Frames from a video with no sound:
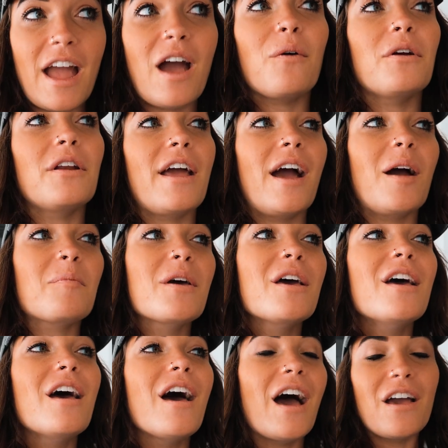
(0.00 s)
hour nap.
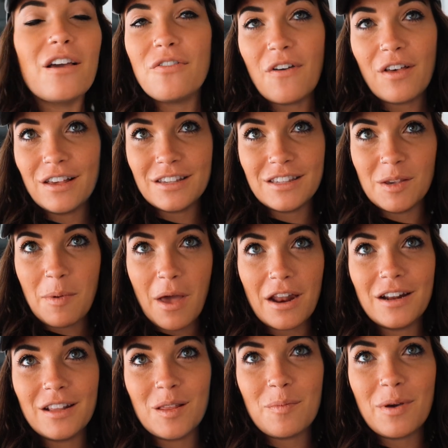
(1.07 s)
I fell asleep editing the